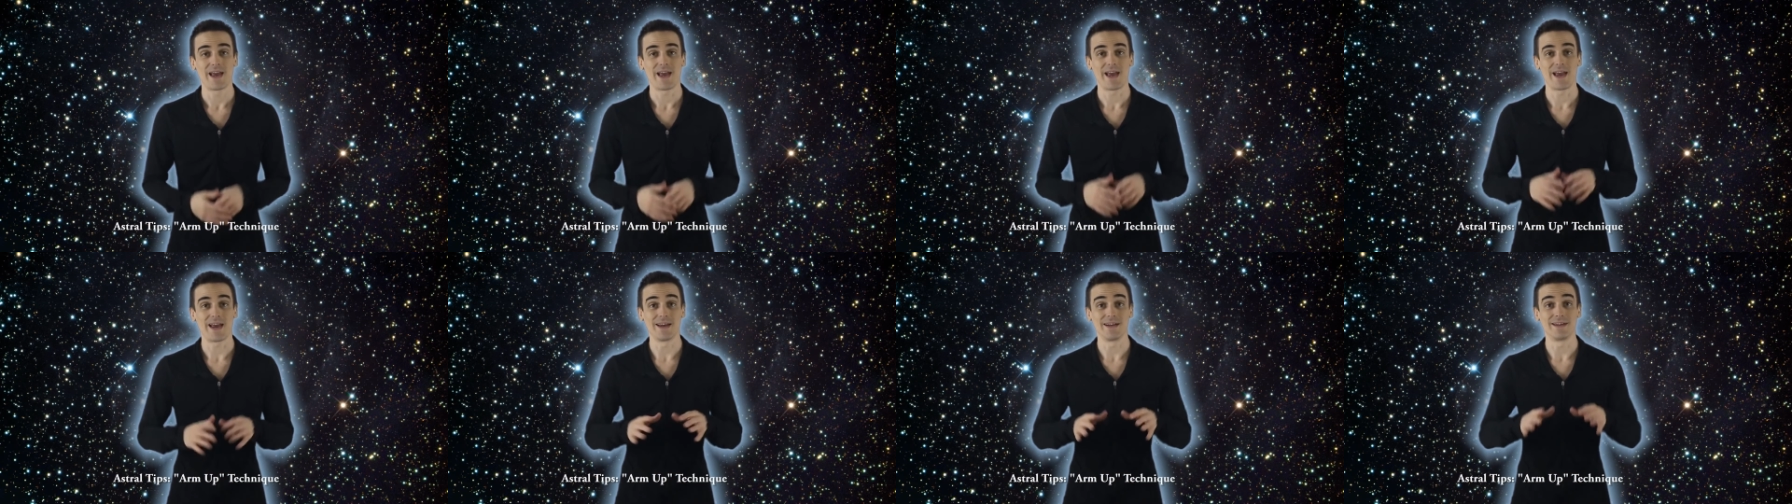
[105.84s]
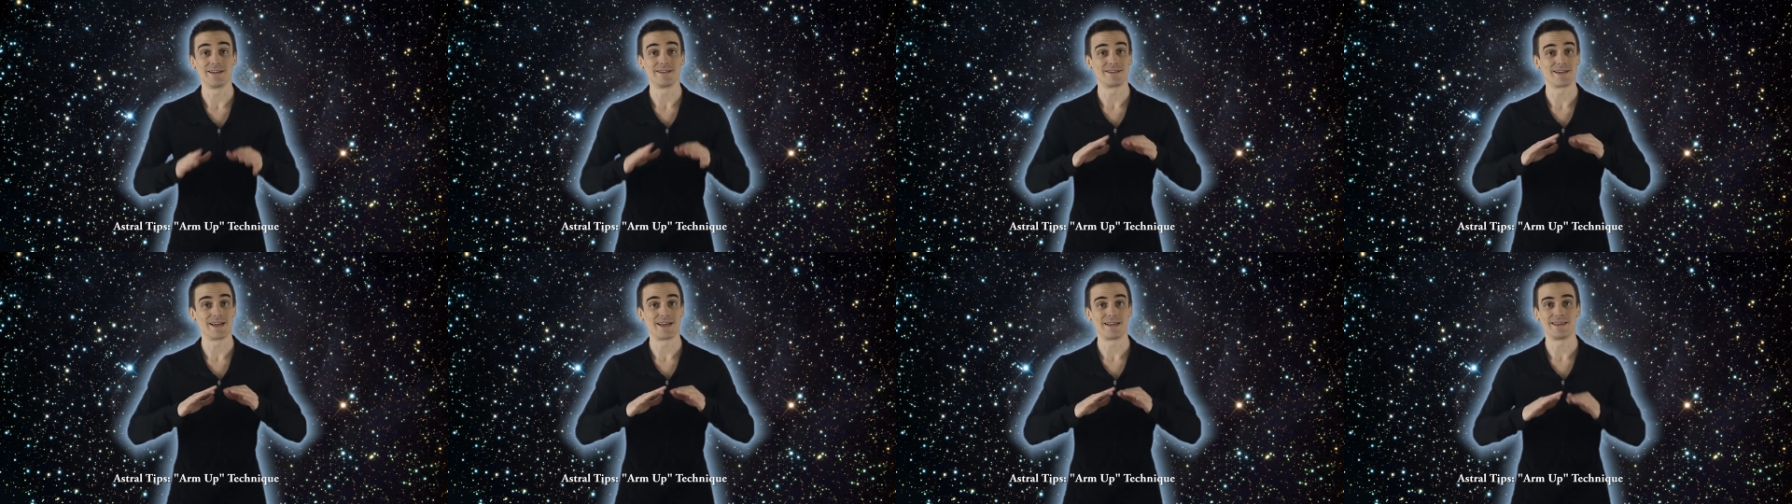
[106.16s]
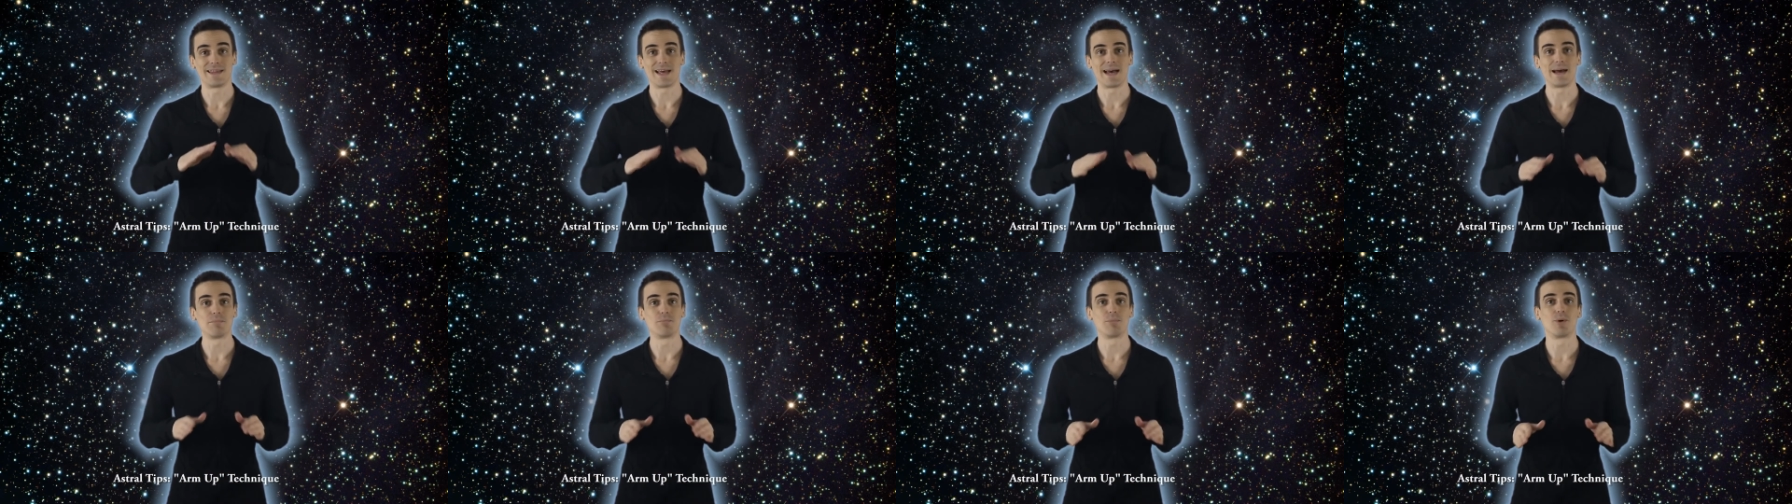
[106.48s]
And it's at
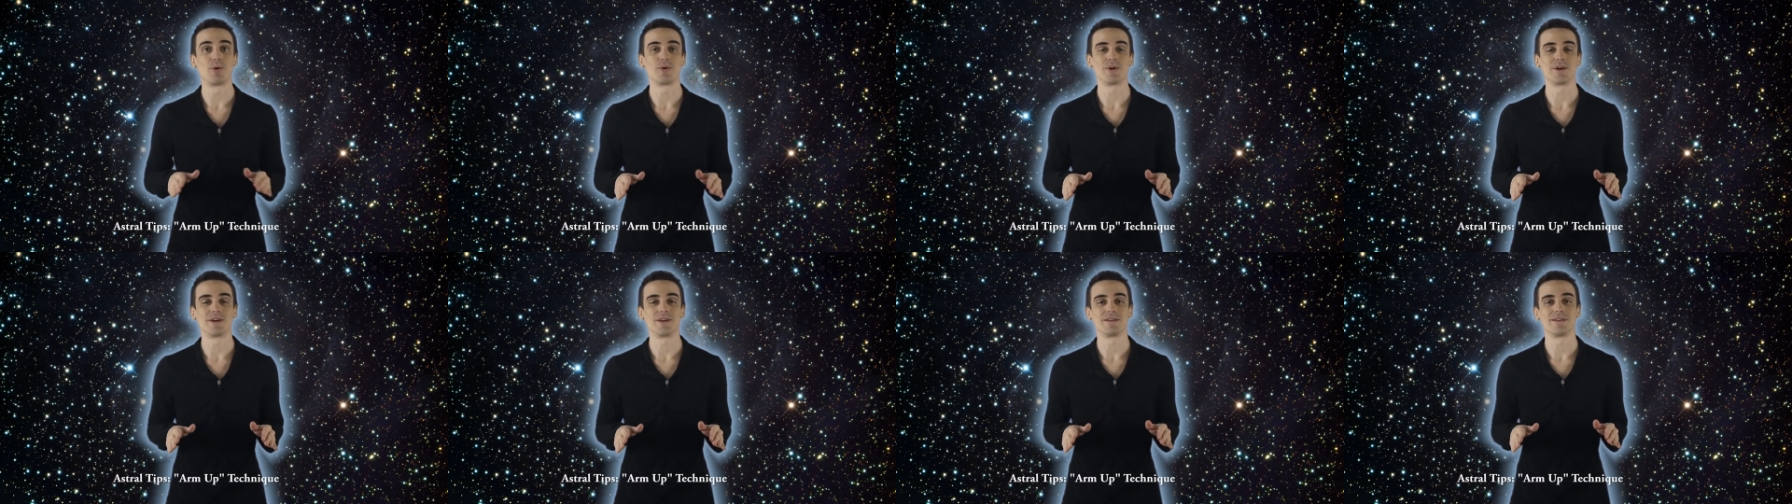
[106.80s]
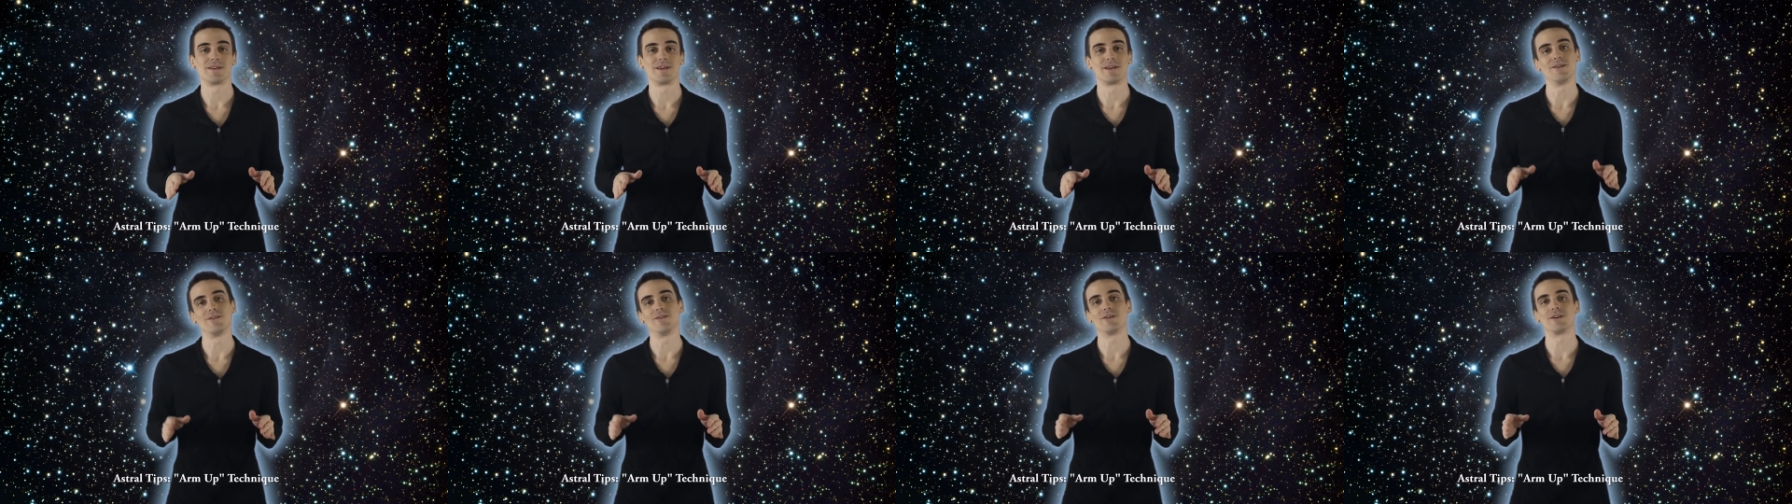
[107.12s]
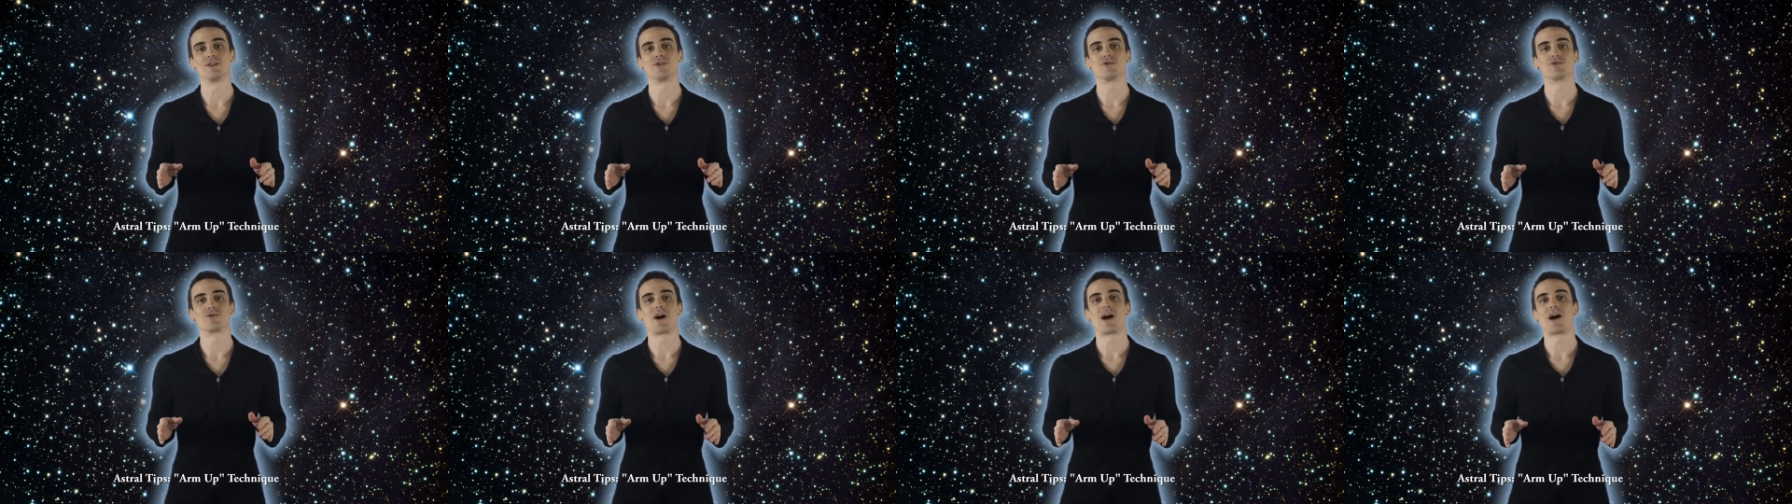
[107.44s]
that point that you
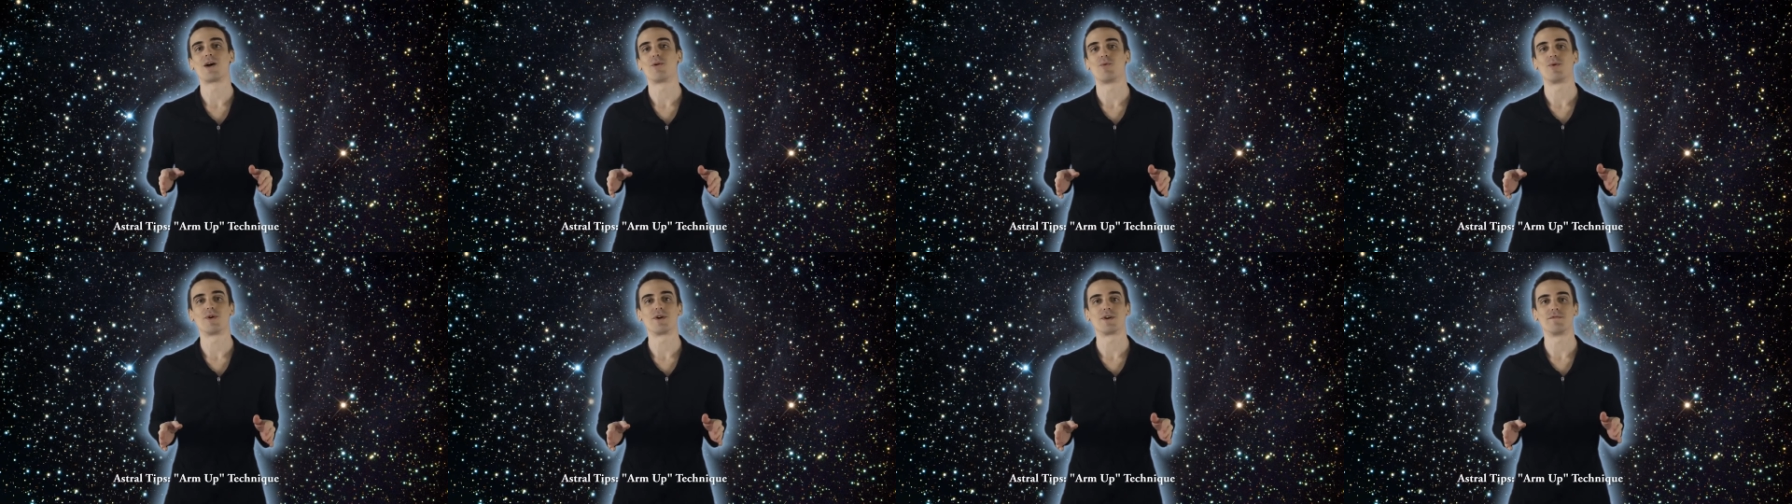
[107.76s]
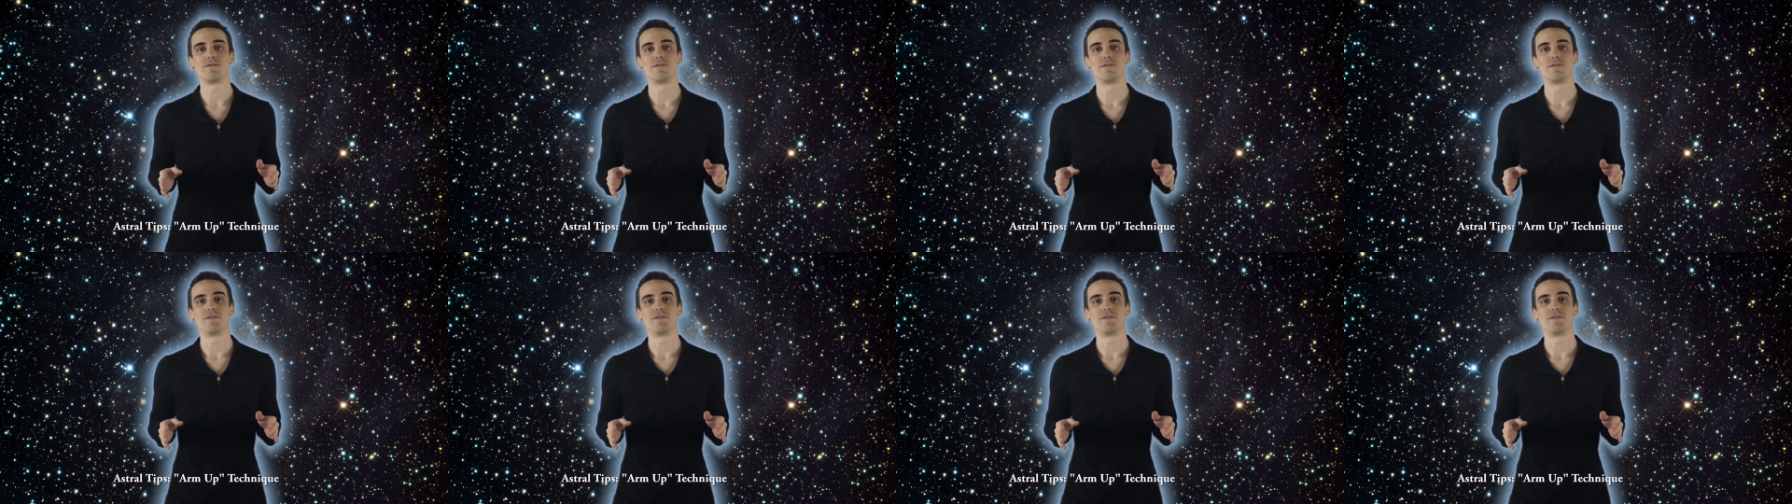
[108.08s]
can try one